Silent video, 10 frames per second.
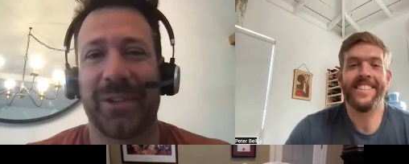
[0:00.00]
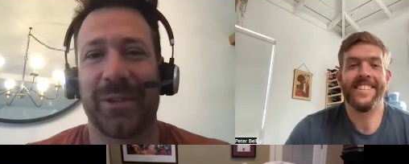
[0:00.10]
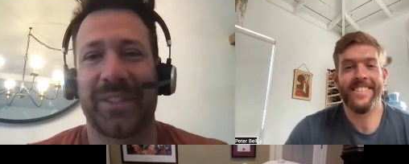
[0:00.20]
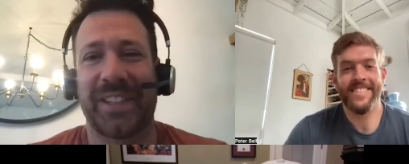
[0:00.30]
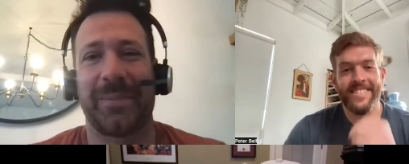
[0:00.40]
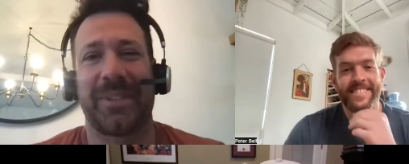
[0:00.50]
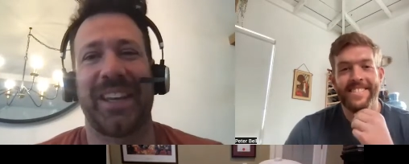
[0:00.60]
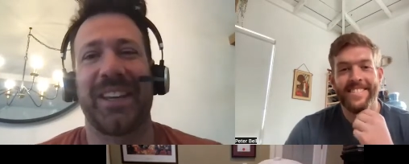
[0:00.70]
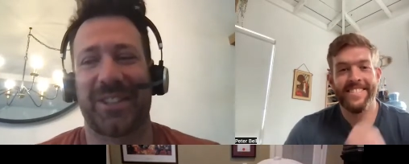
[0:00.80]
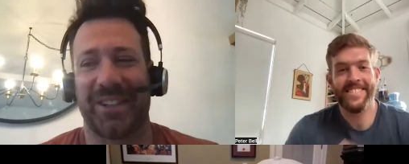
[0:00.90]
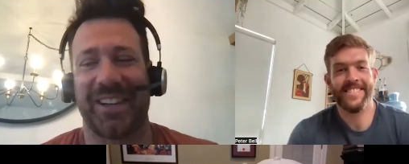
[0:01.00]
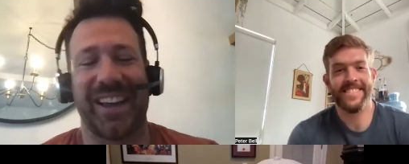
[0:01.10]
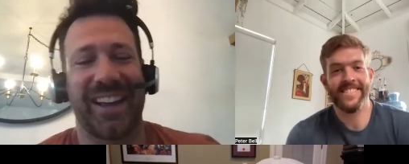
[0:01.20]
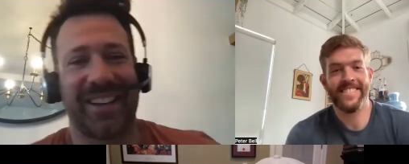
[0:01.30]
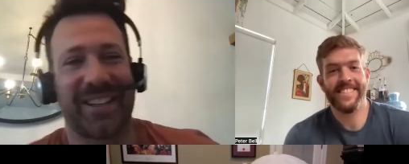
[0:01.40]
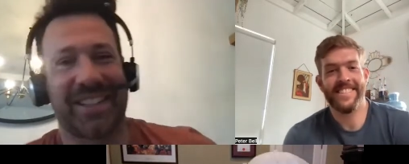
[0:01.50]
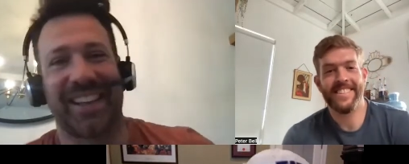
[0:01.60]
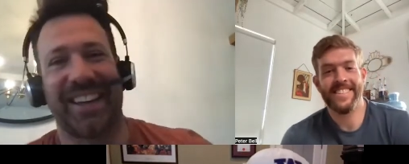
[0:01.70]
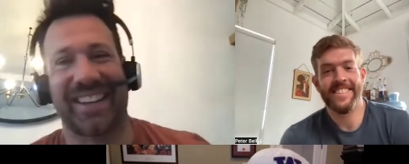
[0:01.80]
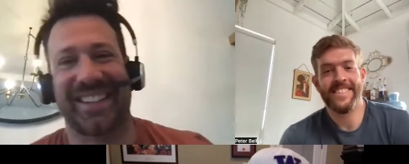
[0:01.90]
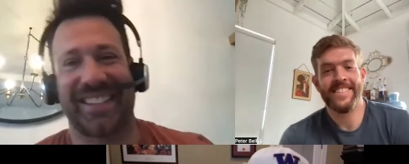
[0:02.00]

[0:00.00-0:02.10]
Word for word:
Speaker 1: dealing with temptation. Yeah, it's yeah. like